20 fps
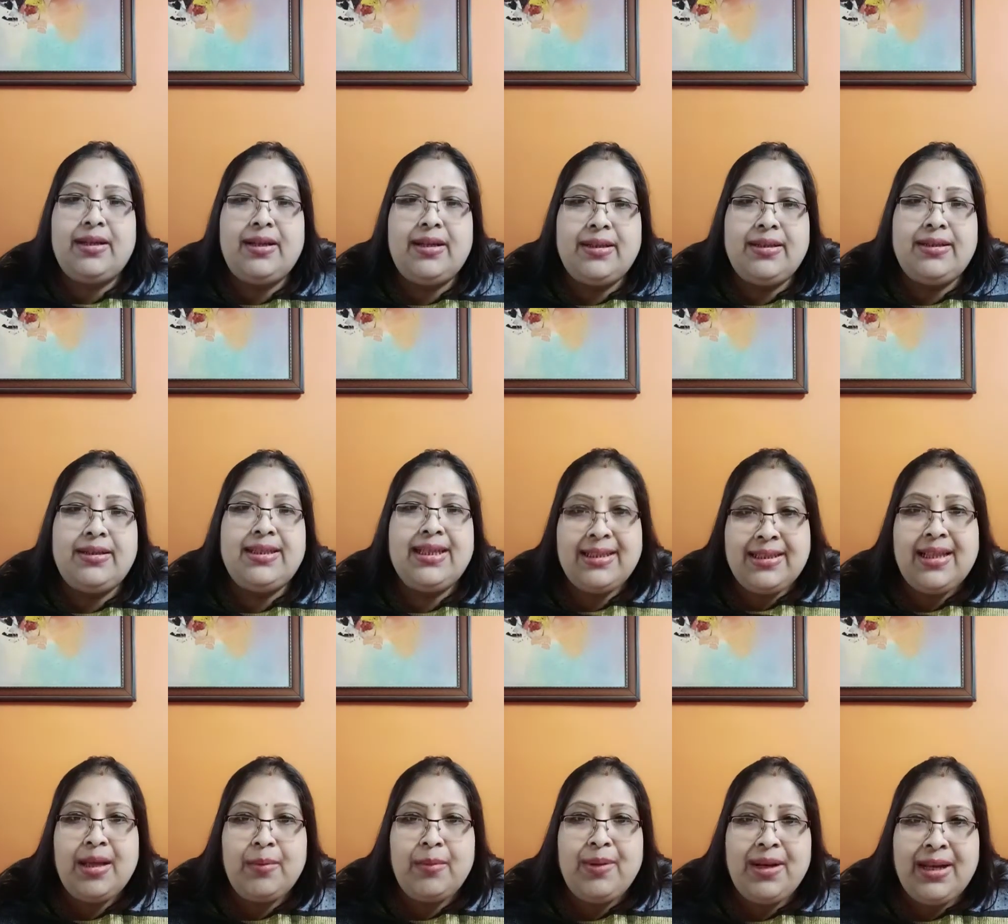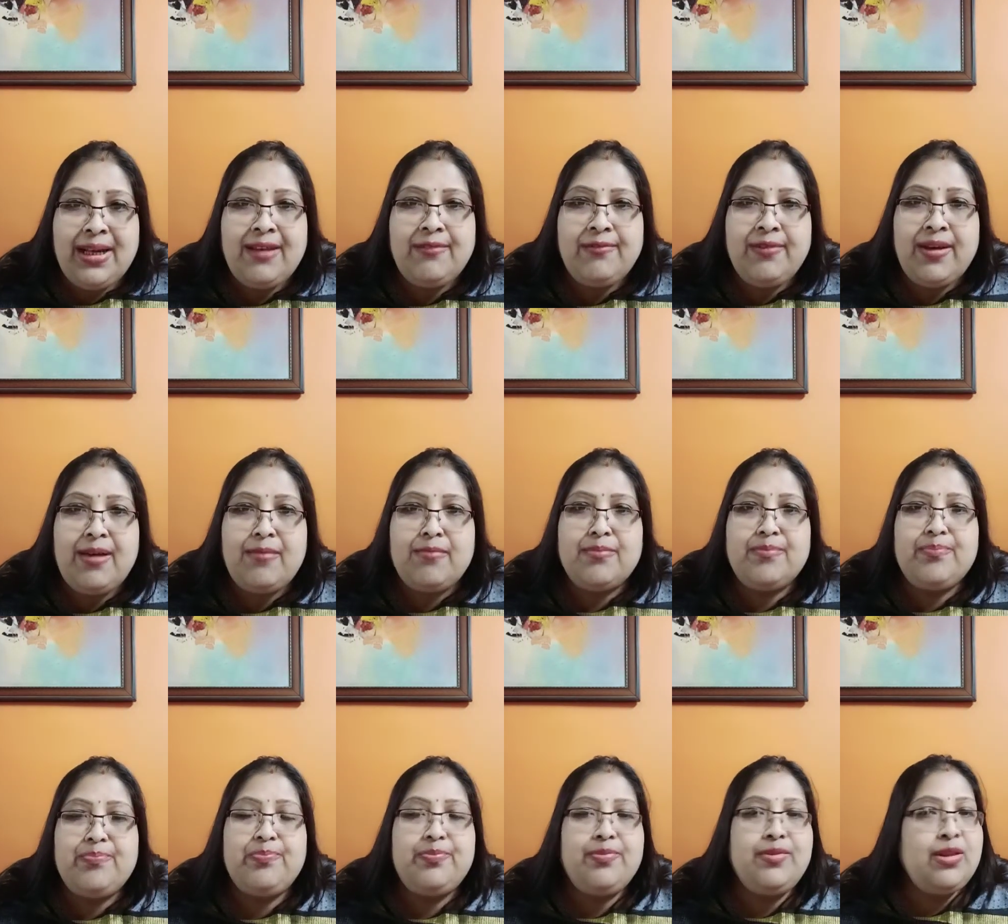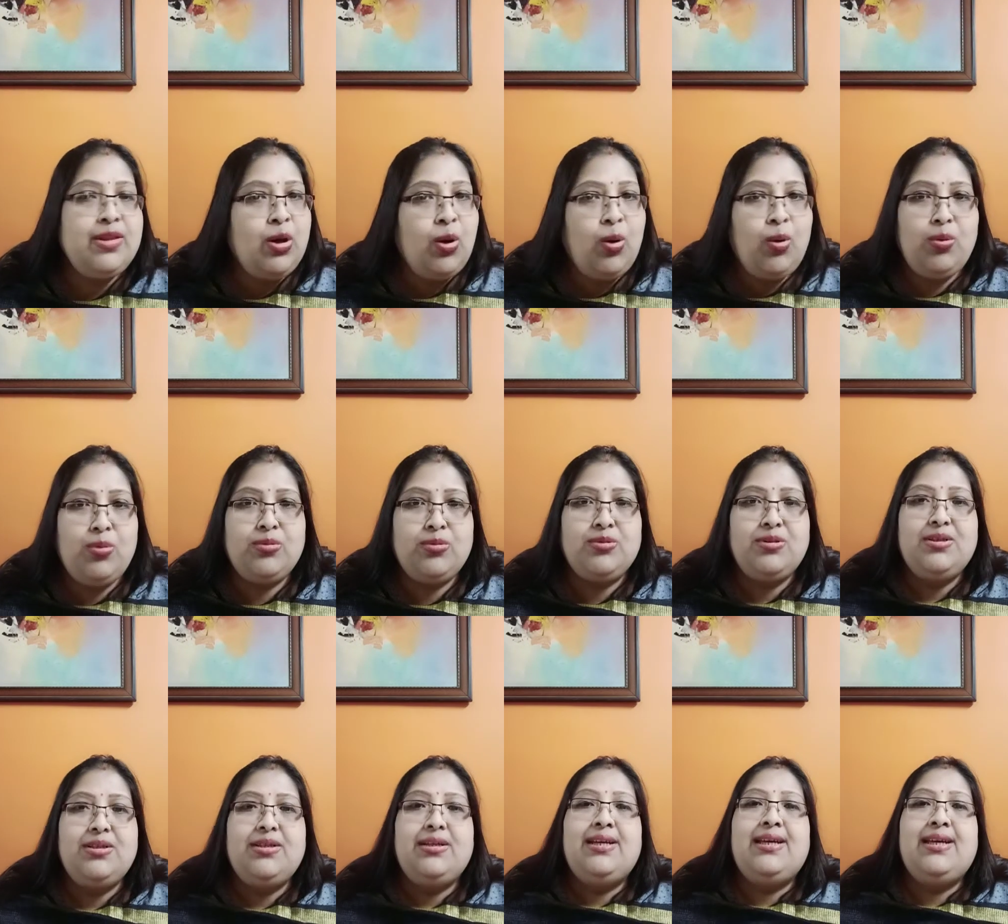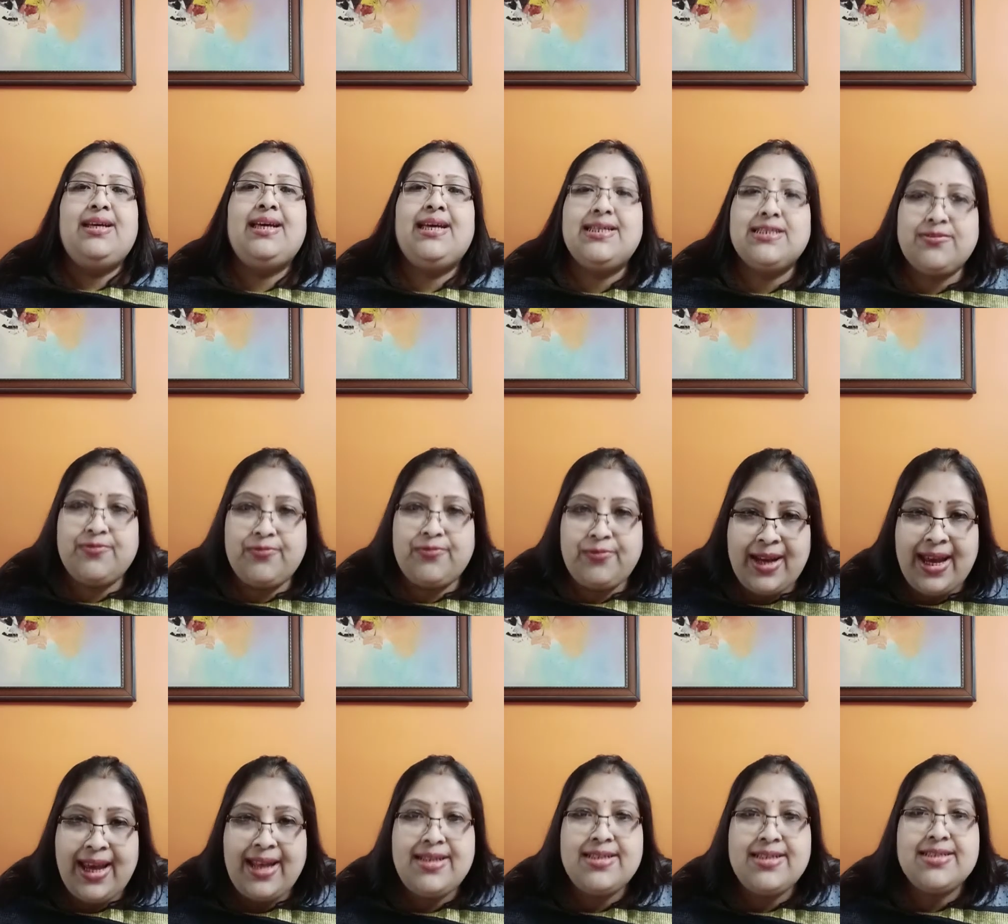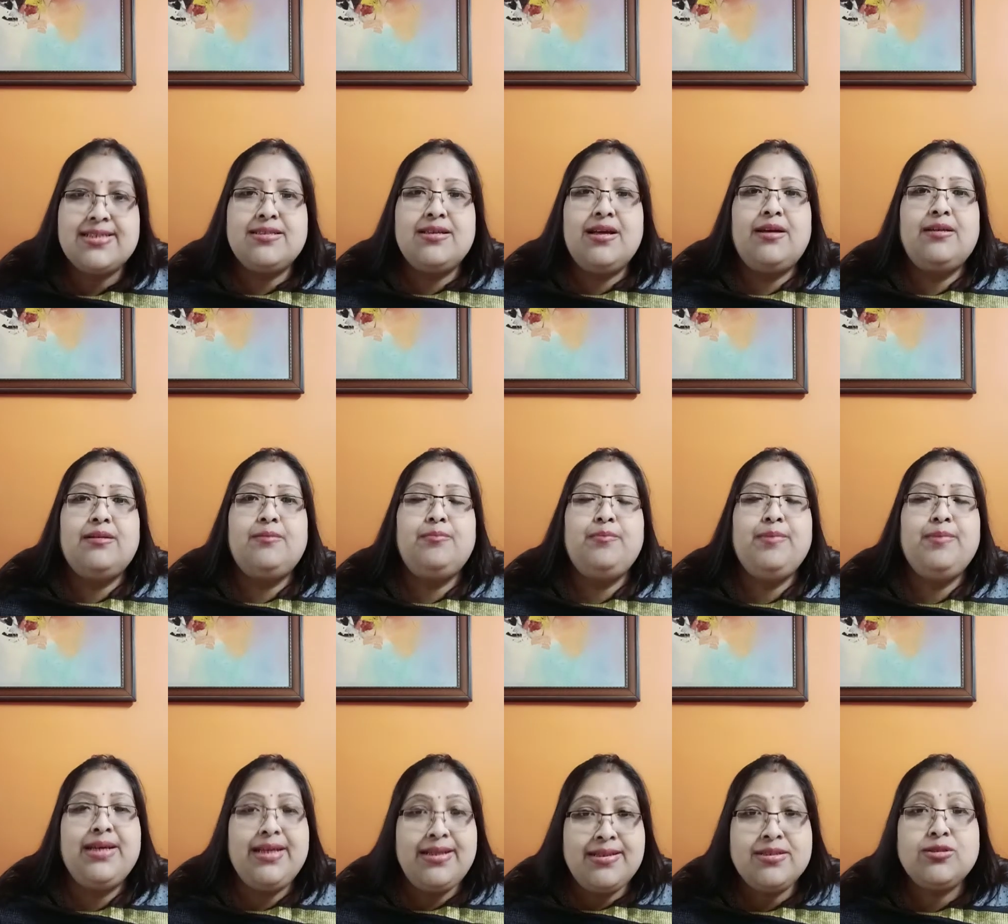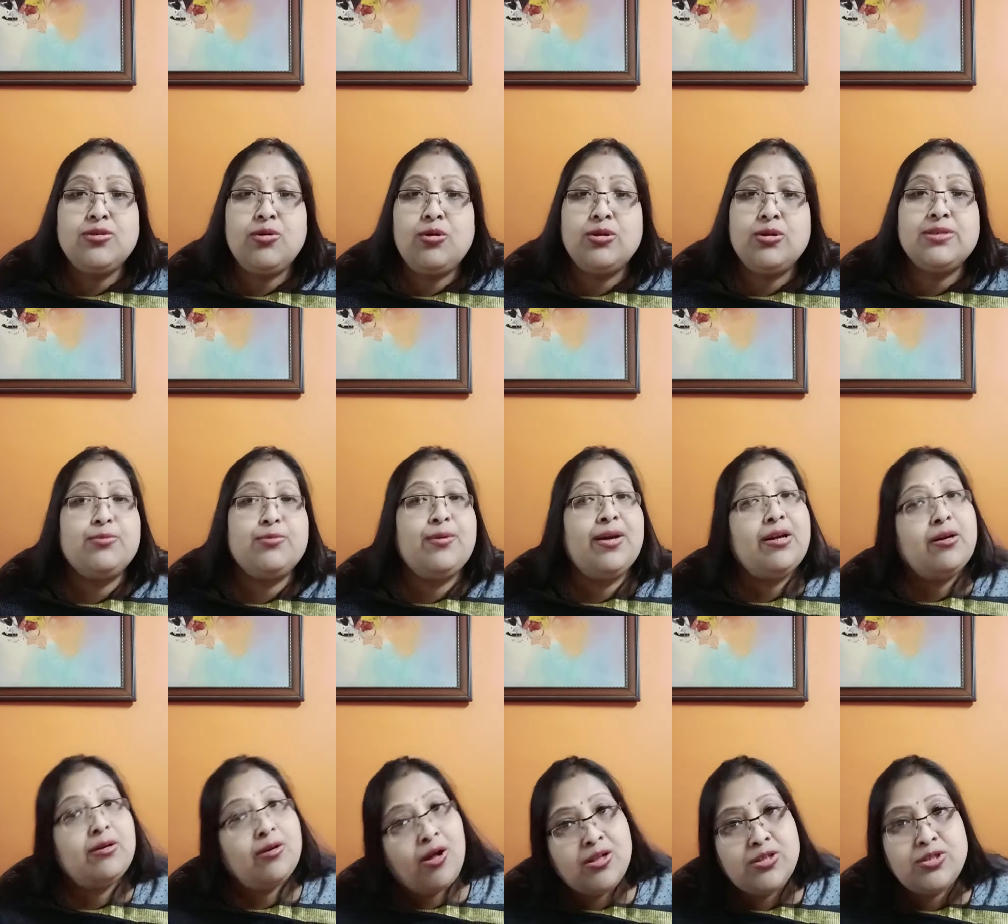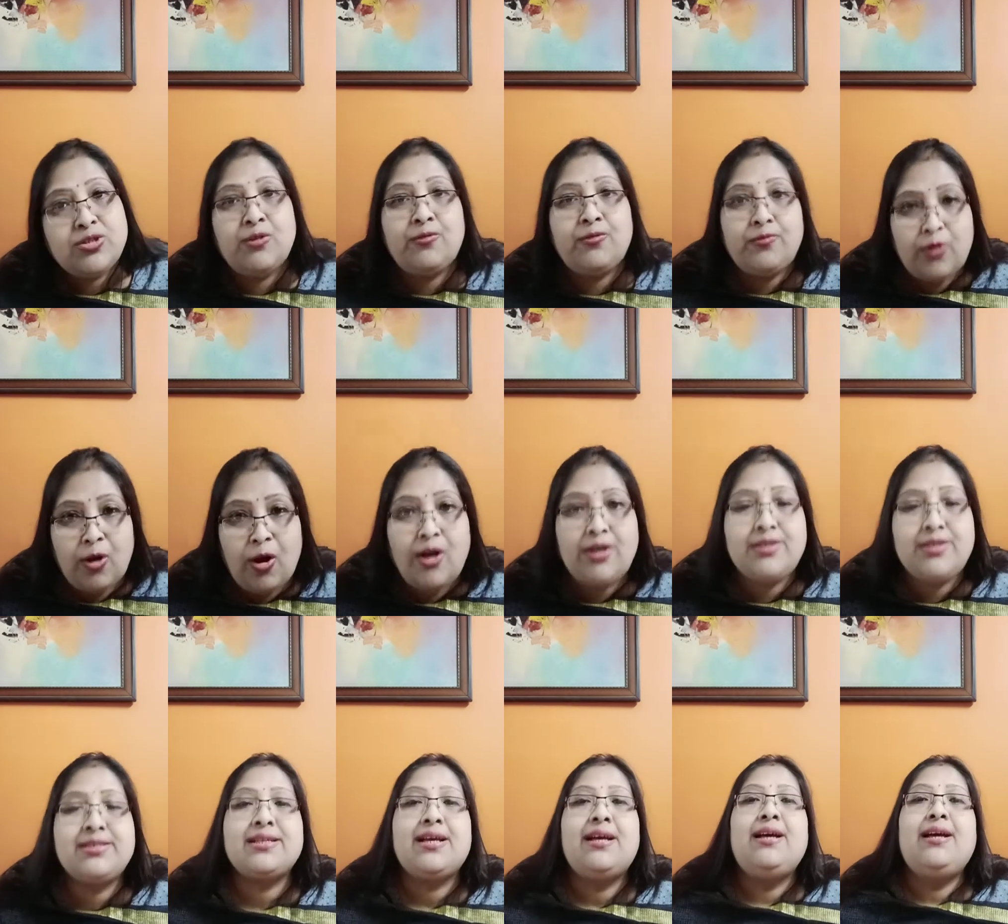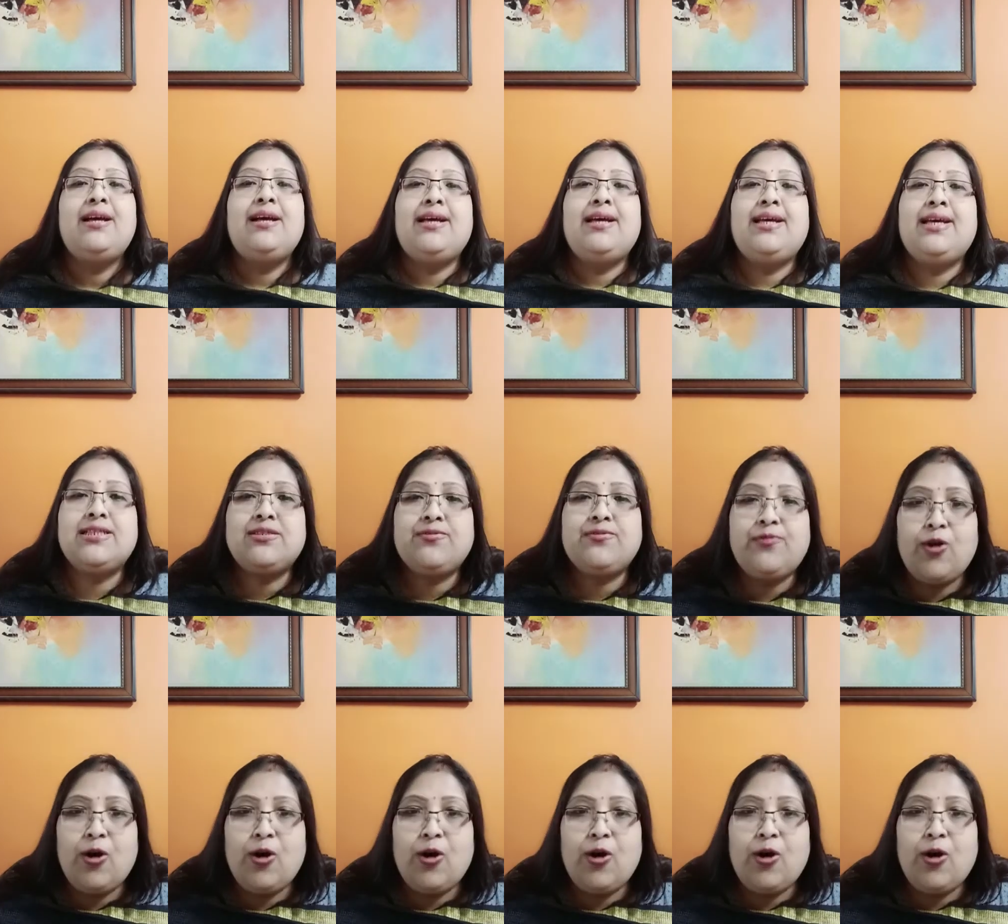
Did they believe him? No. His friends, means those were also frogs. His frog